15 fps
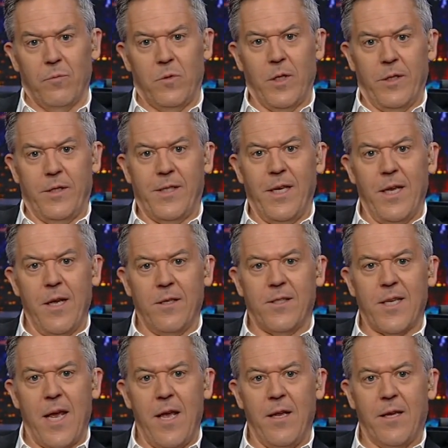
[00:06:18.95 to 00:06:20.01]
The
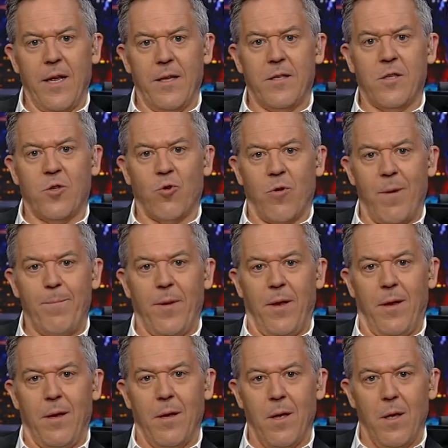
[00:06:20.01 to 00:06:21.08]
TSA gets
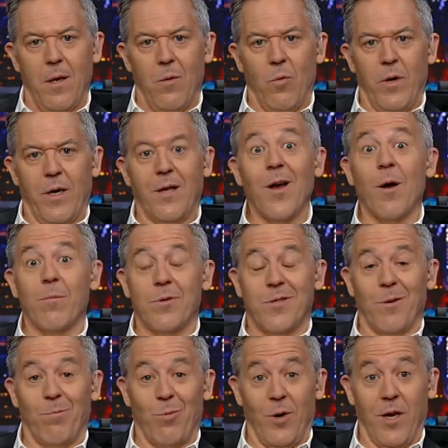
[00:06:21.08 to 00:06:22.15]
trippy when it comes
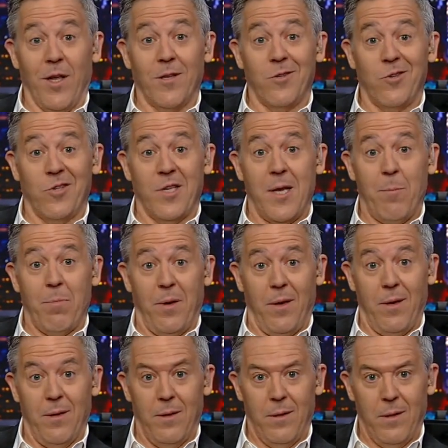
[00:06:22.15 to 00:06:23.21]
to bringing
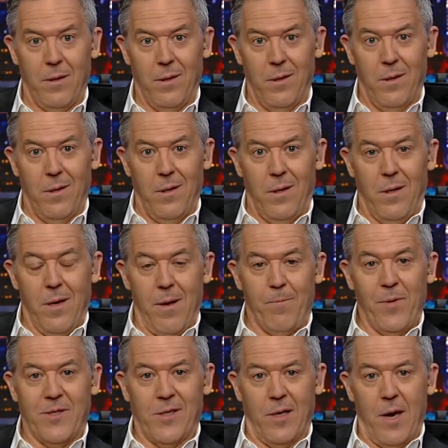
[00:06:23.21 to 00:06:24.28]
Skippy. Yep,
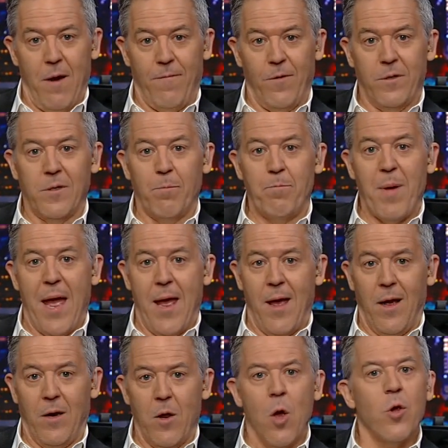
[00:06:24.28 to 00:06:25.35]
it's an effort to
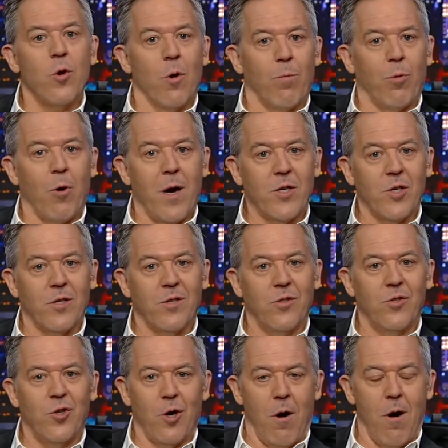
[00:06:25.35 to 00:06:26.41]
ban your precious
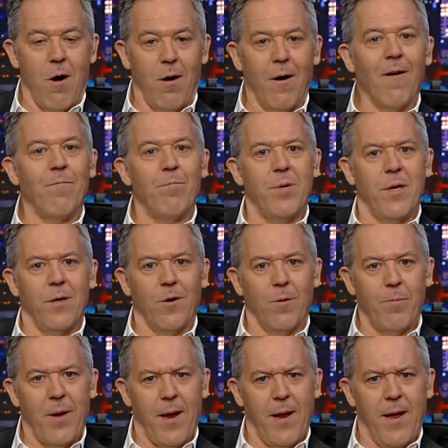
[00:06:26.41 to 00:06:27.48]
jar of Peter
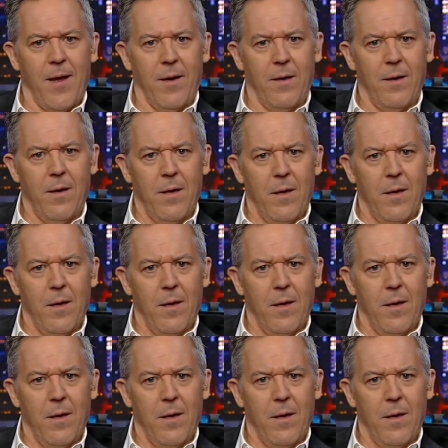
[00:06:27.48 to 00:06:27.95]
Pan.